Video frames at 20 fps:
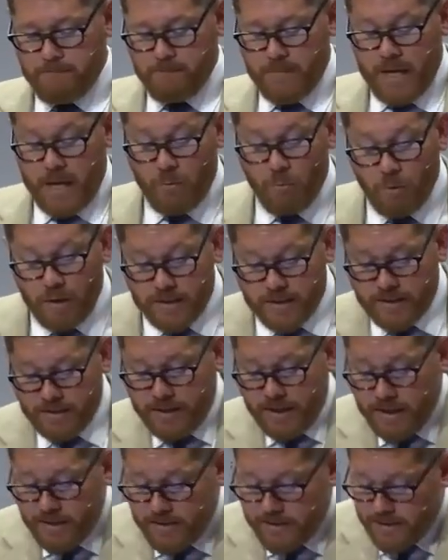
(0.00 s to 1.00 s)
In what
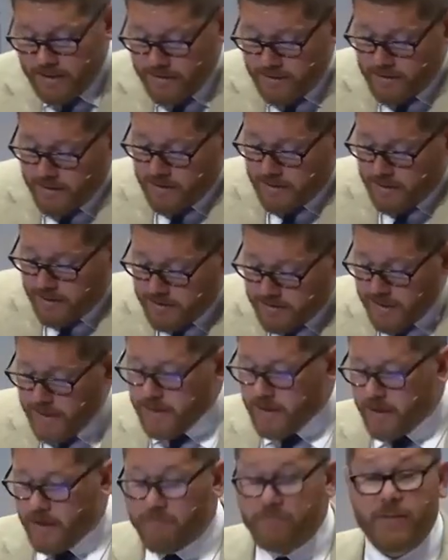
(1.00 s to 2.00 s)
sense is the
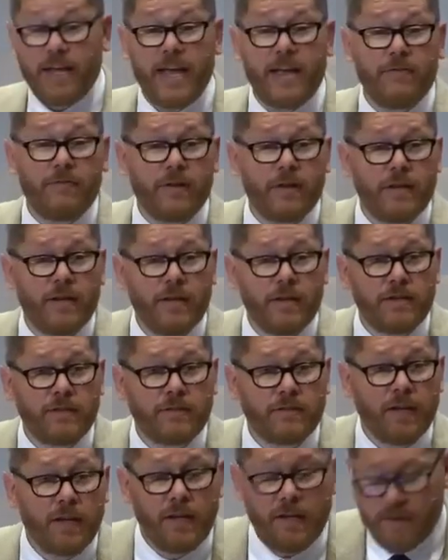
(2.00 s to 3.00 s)
descendant of David his
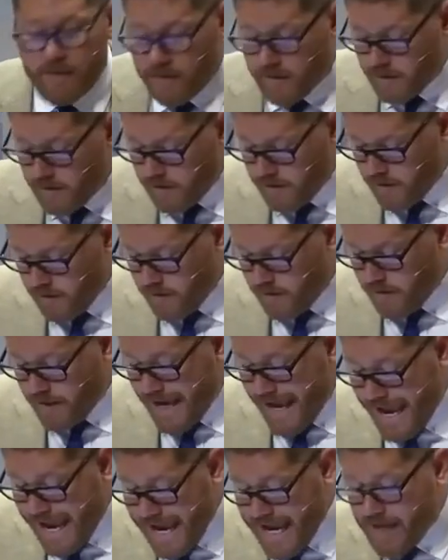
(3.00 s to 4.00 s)
son
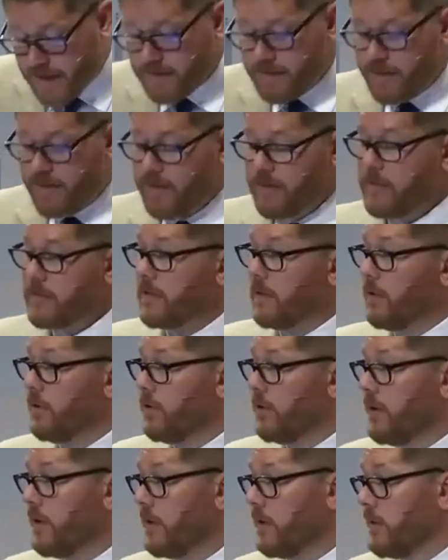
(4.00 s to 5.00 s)
and his
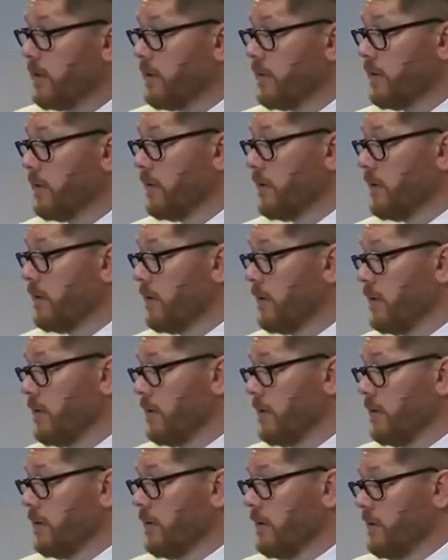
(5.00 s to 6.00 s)
Lord?
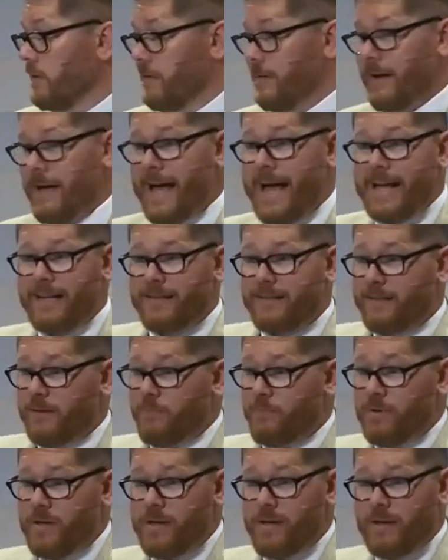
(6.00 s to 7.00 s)
It has to
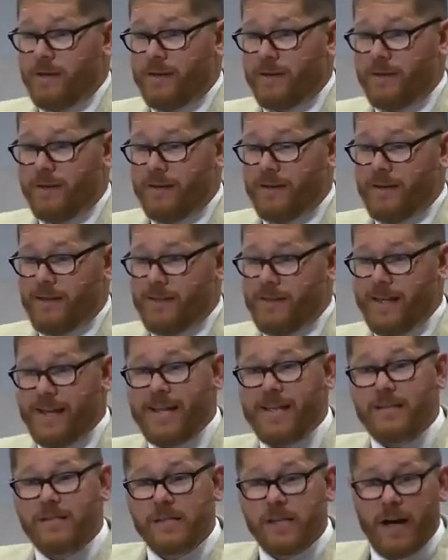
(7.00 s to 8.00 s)
be that
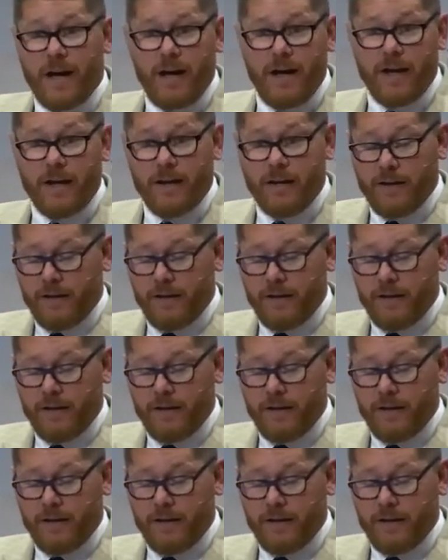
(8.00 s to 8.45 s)
he's God.